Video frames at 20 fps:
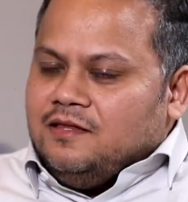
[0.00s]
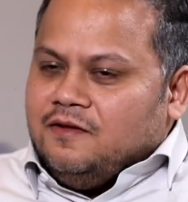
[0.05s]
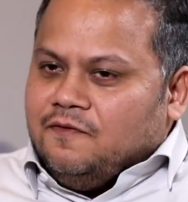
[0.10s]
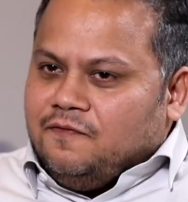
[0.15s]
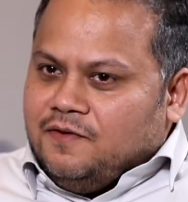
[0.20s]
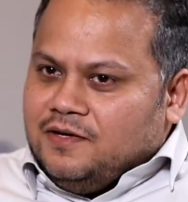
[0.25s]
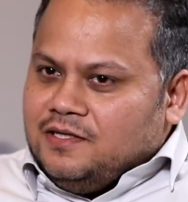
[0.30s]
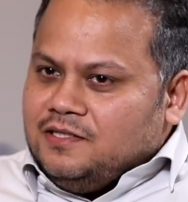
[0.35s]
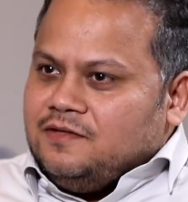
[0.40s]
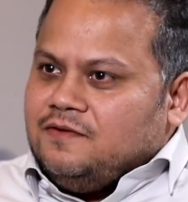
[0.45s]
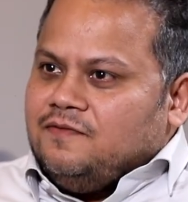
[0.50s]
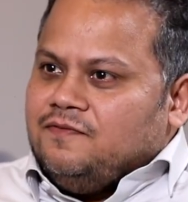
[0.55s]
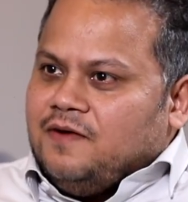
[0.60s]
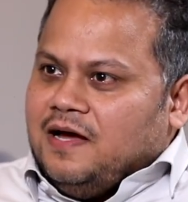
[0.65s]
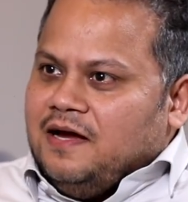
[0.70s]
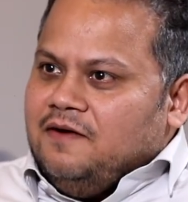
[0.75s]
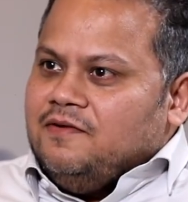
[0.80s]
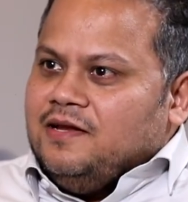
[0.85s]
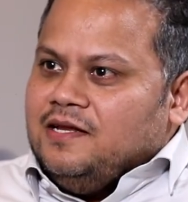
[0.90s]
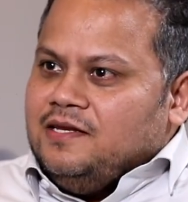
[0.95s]
the first
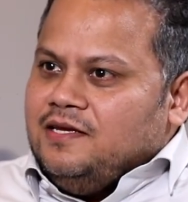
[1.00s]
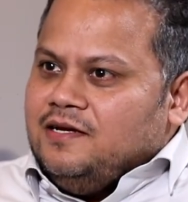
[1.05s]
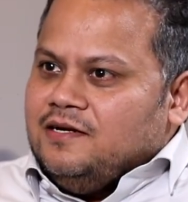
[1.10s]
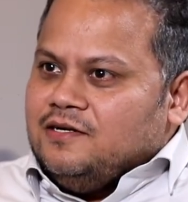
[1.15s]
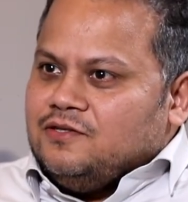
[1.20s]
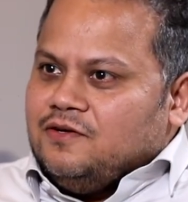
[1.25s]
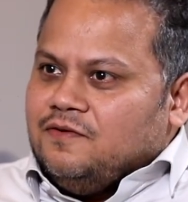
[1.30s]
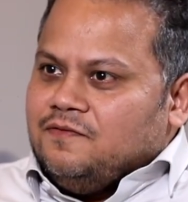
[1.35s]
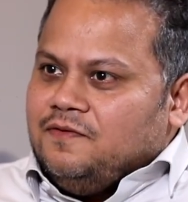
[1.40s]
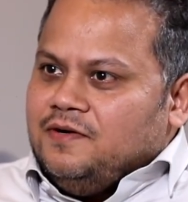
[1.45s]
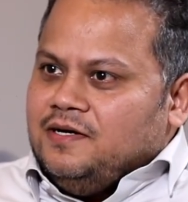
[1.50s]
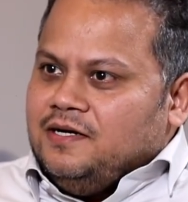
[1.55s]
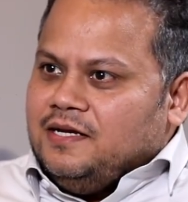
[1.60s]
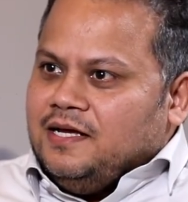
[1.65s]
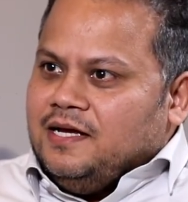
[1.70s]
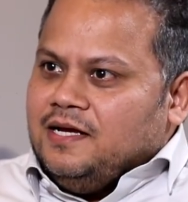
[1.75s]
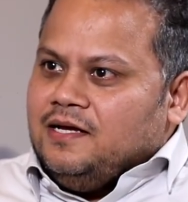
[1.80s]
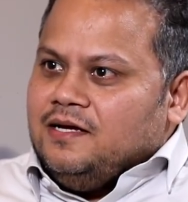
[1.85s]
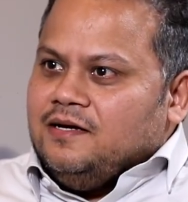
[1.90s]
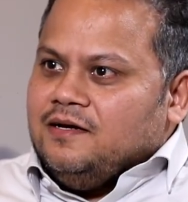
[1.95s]
5-10 years of
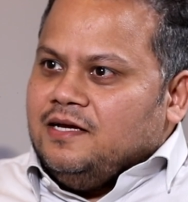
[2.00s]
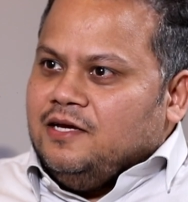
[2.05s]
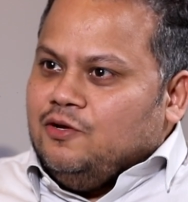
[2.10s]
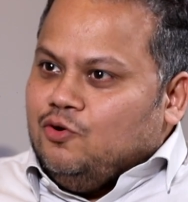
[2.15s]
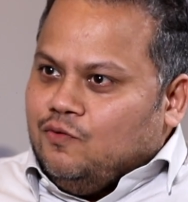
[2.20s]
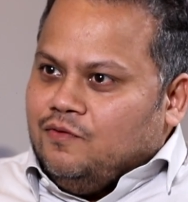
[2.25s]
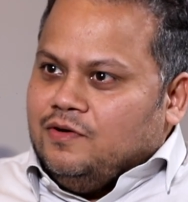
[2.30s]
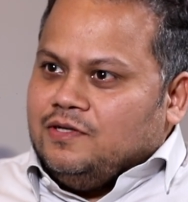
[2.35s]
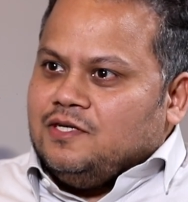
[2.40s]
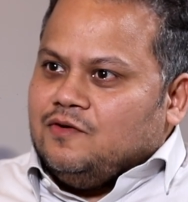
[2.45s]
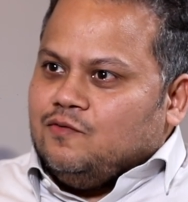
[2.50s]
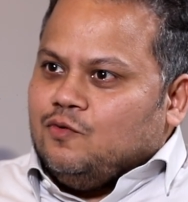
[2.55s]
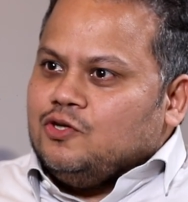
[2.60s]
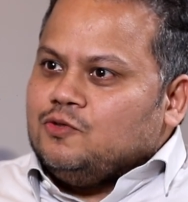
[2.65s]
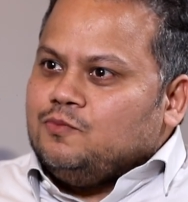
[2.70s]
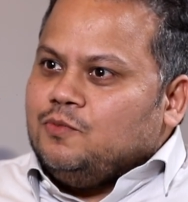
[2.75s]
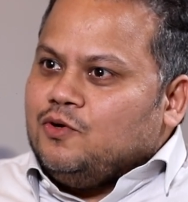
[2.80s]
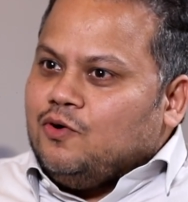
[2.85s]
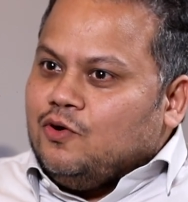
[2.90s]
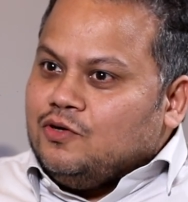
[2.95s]
fintech innovation was
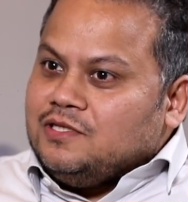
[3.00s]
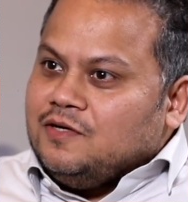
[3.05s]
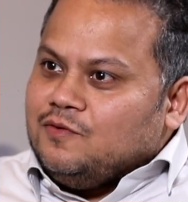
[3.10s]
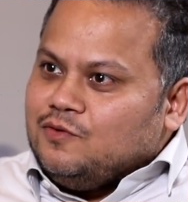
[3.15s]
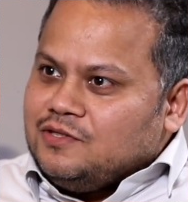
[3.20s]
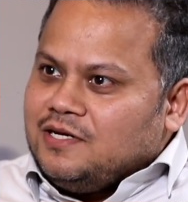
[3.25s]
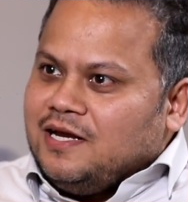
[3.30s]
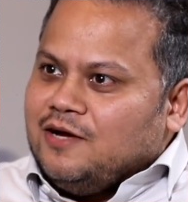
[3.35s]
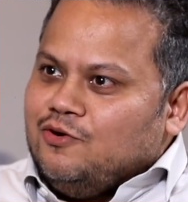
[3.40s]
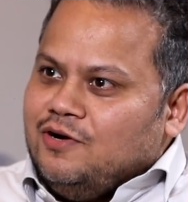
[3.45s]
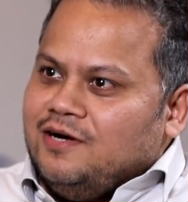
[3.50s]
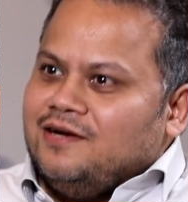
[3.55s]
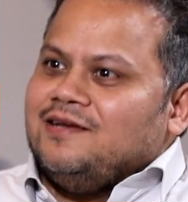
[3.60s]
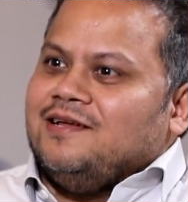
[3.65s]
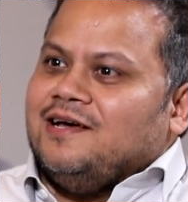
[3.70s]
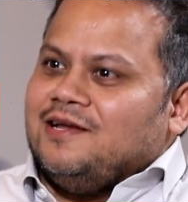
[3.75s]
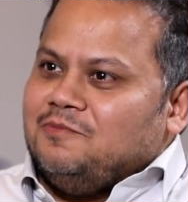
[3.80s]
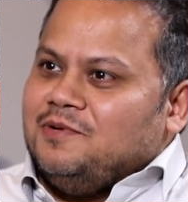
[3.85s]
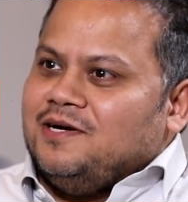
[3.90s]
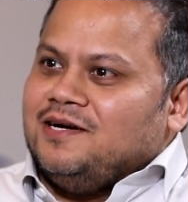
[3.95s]
because there was regulatory
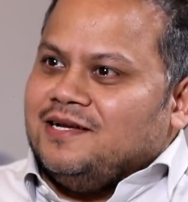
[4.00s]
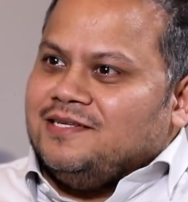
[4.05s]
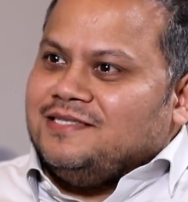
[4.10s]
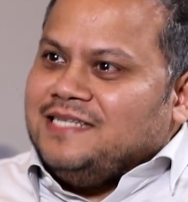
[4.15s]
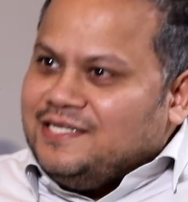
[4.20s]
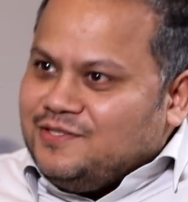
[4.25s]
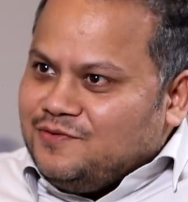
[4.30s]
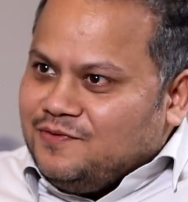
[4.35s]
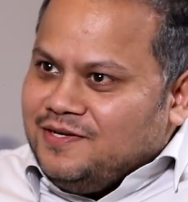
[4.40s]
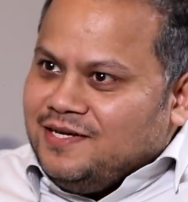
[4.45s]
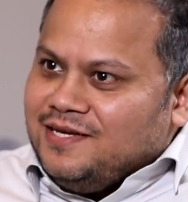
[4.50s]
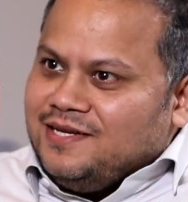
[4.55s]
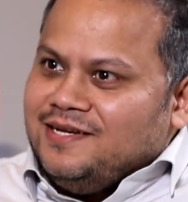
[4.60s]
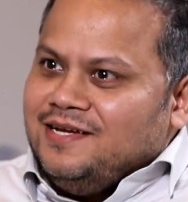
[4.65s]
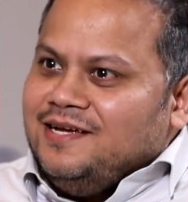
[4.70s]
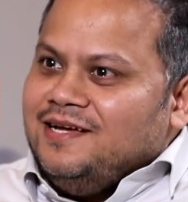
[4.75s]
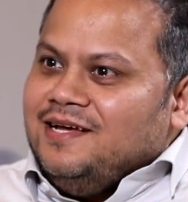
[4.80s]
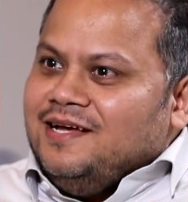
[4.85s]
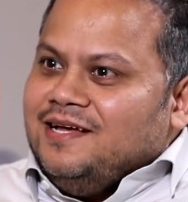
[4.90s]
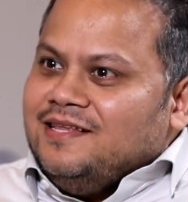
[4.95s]
arbitrage. That's where
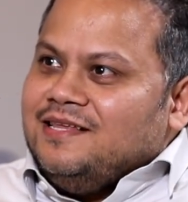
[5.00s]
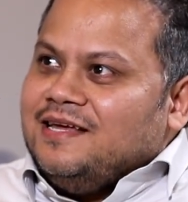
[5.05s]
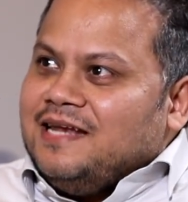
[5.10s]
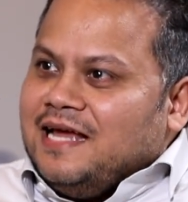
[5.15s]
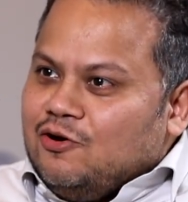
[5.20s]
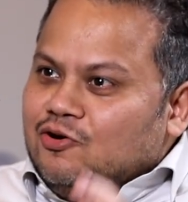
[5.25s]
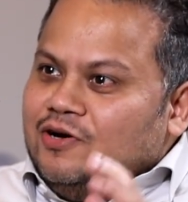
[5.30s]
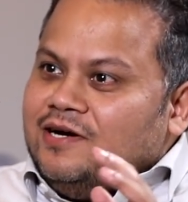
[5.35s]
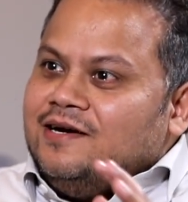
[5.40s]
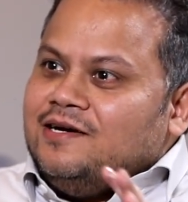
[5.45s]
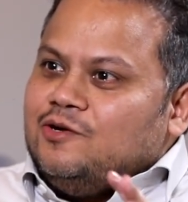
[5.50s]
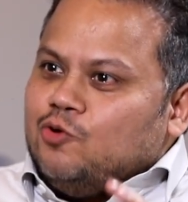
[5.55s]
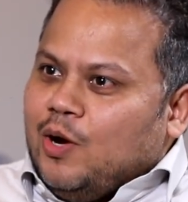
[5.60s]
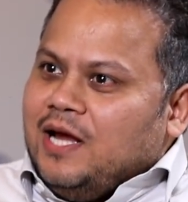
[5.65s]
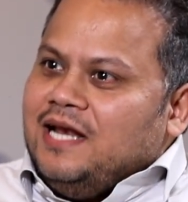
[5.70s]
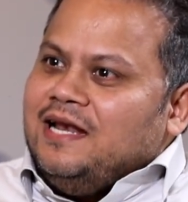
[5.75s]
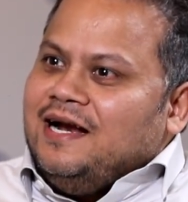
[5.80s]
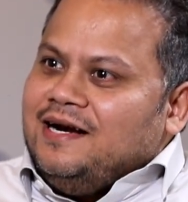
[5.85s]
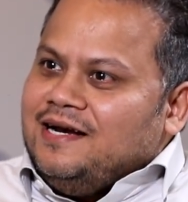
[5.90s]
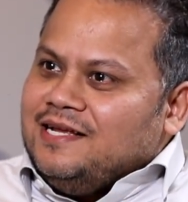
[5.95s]
the regulated
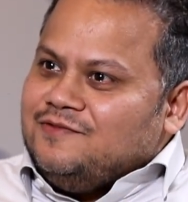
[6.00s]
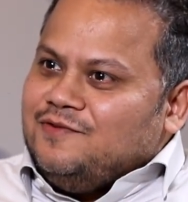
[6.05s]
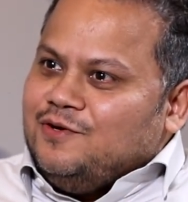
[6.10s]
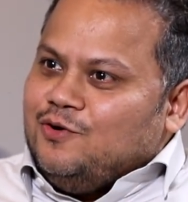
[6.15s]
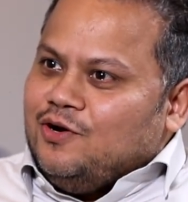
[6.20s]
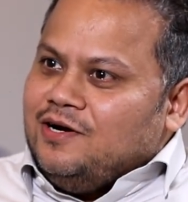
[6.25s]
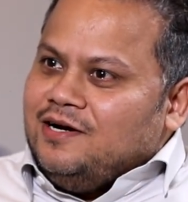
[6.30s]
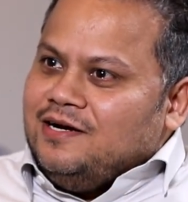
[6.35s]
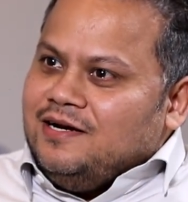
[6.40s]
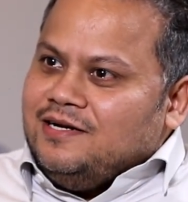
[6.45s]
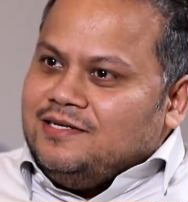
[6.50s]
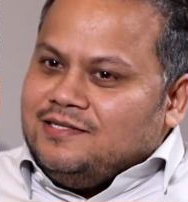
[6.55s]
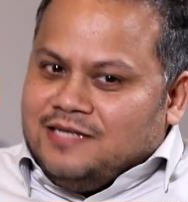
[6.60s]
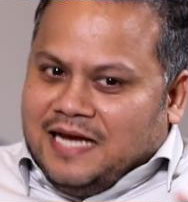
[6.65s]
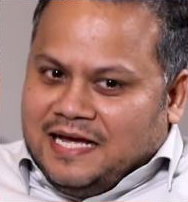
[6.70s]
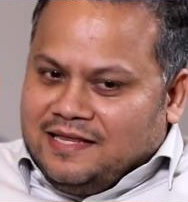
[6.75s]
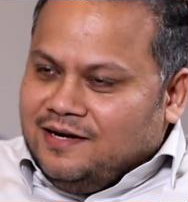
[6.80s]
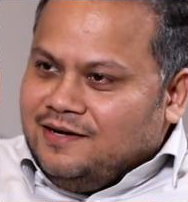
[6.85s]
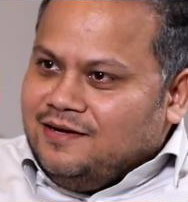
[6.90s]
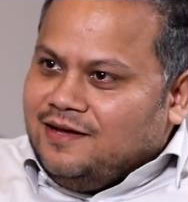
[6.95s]
twilight, as we call it, it's
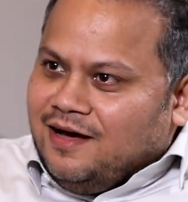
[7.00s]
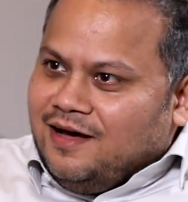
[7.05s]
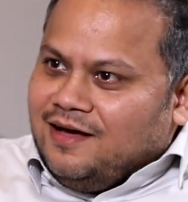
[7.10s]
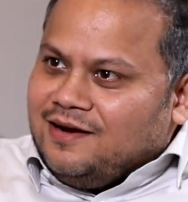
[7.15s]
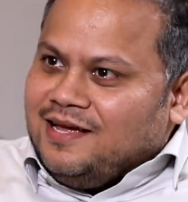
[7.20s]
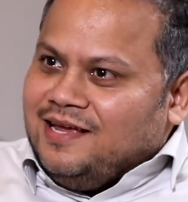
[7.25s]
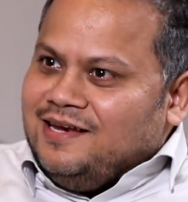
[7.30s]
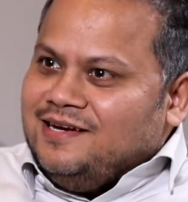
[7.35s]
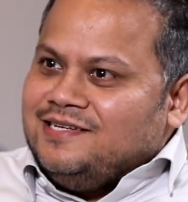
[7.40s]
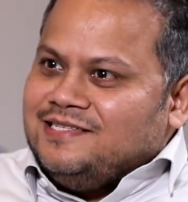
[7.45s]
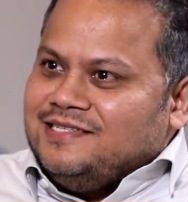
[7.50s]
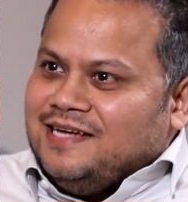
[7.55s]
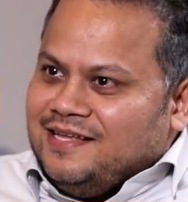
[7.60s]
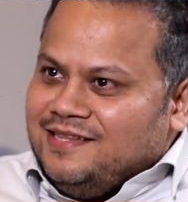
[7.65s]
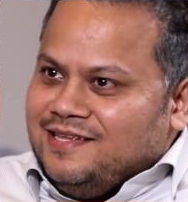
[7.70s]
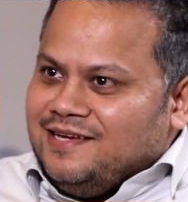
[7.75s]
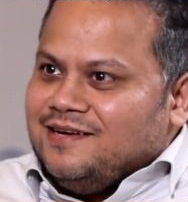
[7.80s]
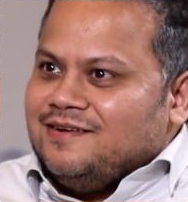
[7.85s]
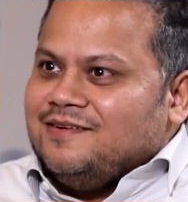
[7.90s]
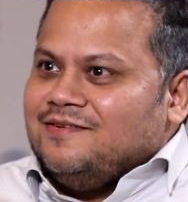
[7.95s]
neither dark and it's
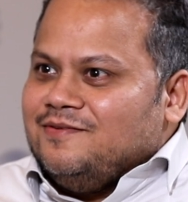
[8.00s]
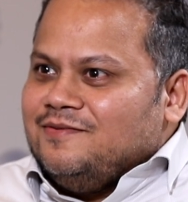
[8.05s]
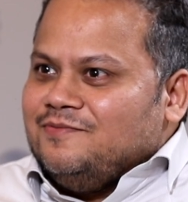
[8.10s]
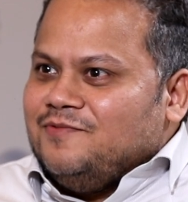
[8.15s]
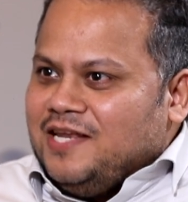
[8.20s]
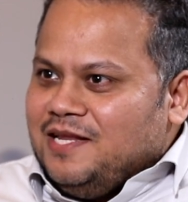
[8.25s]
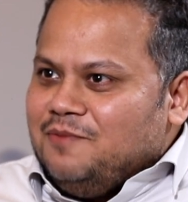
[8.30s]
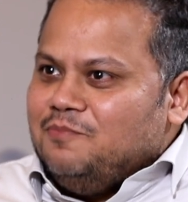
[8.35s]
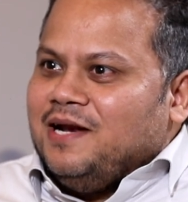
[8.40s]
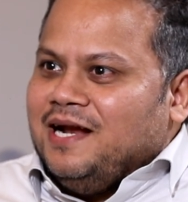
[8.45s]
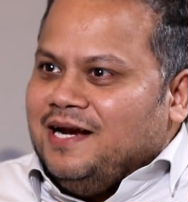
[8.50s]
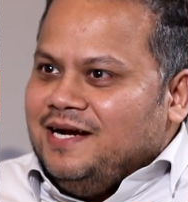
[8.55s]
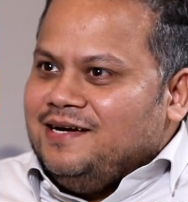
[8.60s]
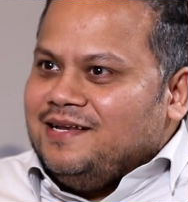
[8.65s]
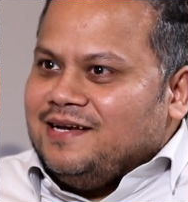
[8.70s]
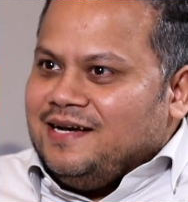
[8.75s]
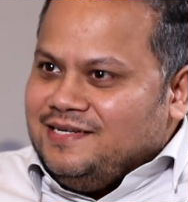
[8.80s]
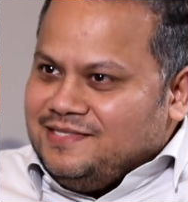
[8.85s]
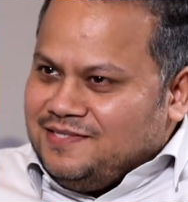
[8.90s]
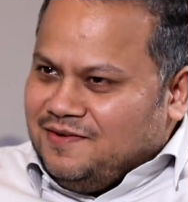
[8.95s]
neither very bright,
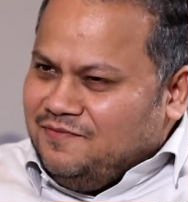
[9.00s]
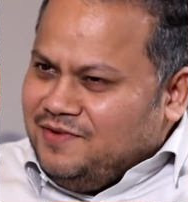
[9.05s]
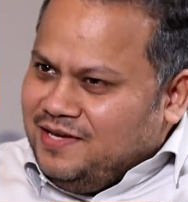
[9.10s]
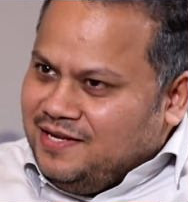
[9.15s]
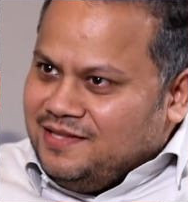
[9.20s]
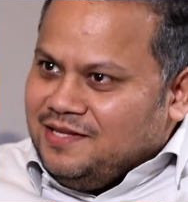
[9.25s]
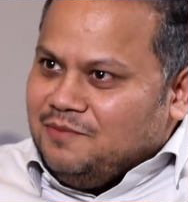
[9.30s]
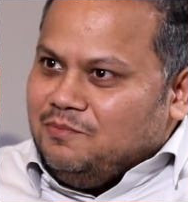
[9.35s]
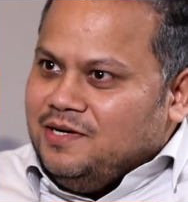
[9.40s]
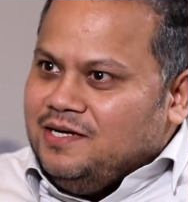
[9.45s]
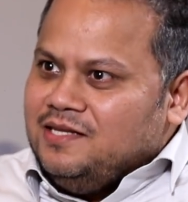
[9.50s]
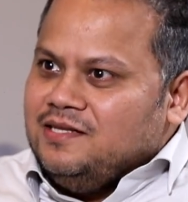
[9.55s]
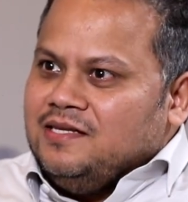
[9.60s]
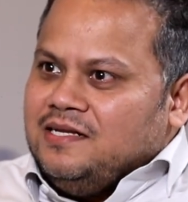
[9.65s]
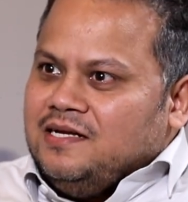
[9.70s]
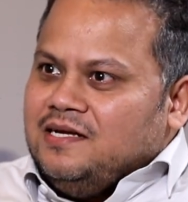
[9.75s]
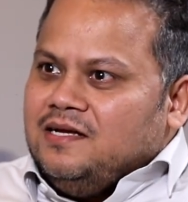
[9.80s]
right? Somewhere in the middle.